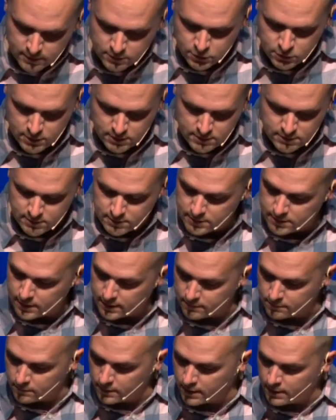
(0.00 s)
in Jesus'
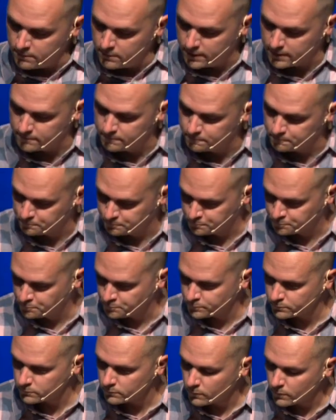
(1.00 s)
name. Amen.
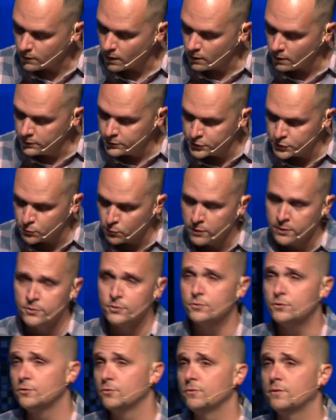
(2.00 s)
Just want to
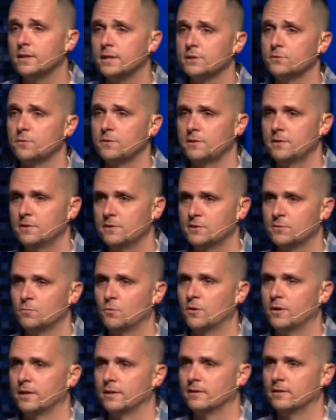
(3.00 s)
do two things with you this
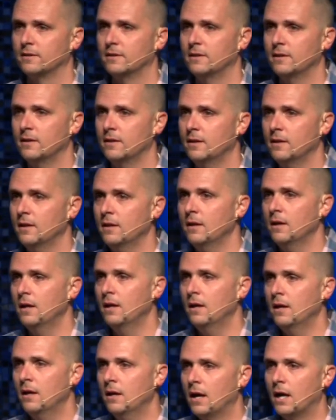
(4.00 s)
morning.
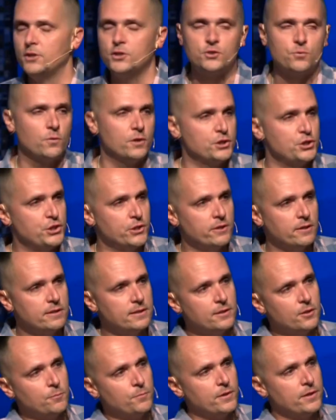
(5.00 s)
I just want to share a
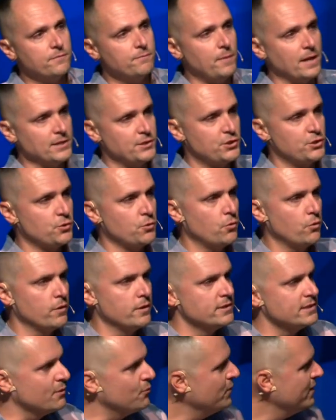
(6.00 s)
little bit of my story.
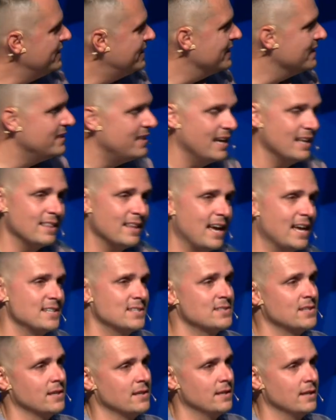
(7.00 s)
Say, we did that last
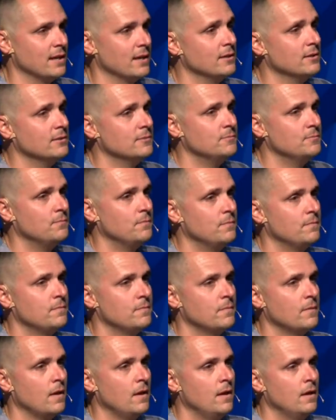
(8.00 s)
Sunday.
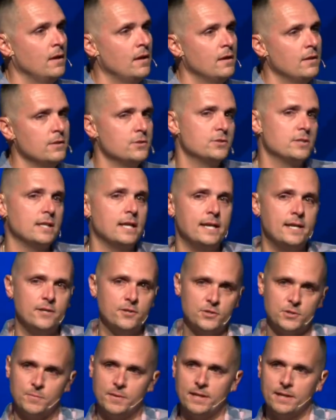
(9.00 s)
There's
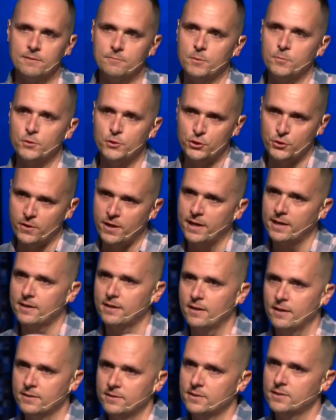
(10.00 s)
layers, man. Remember Shrek,
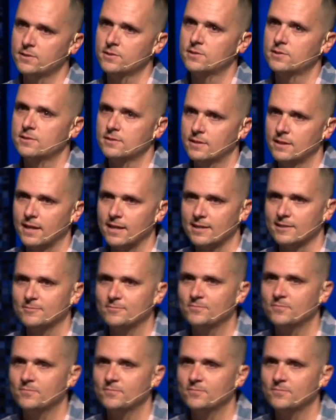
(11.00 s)
onions? Like,